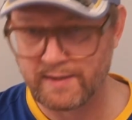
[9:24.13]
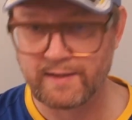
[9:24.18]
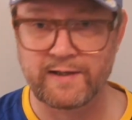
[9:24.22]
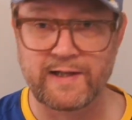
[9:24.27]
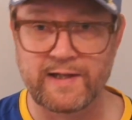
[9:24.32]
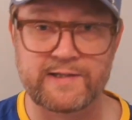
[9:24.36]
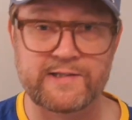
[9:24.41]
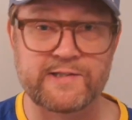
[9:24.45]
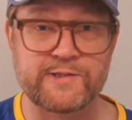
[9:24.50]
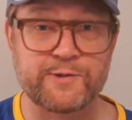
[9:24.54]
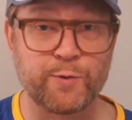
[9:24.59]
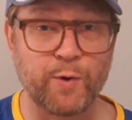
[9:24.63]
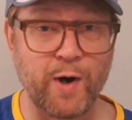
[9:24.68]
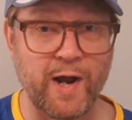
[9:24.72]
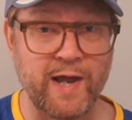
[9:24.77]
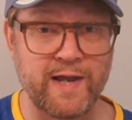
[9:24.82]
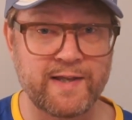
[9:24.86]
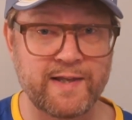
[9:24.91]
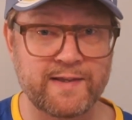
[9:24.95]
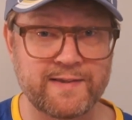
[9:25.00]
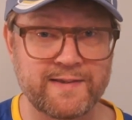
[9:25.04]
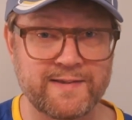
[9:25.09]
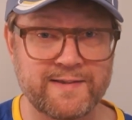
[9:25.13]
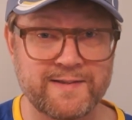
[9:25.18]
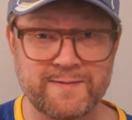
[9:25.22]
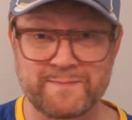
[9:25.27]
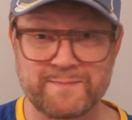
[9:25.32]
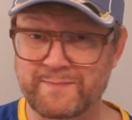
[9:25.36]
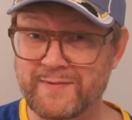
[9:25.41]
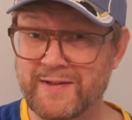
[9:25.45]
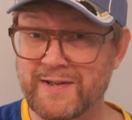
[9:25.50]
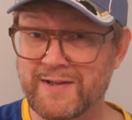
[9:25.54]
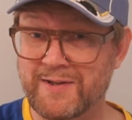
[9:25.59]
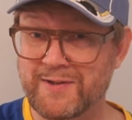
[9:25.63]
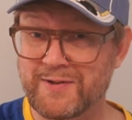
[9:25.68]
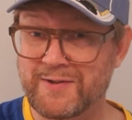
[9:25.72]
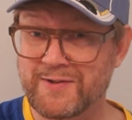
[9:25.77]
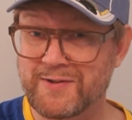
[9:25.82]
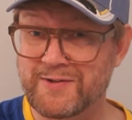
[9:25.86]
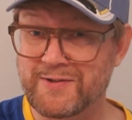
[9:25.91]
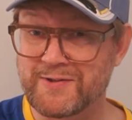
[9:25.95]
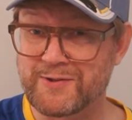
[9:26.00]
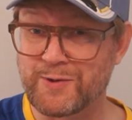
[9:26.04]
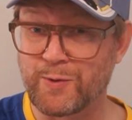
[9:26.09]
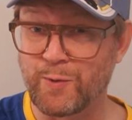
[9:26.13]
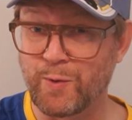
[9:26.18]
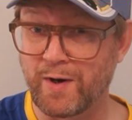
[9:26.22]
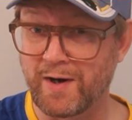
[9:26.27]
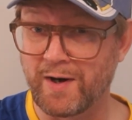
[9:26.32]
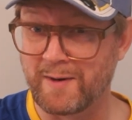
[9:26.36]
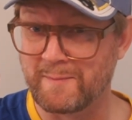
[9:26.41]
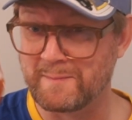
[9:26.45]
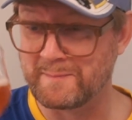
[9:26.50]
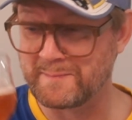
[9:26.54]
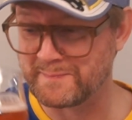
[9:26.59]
Let's try it. Skål.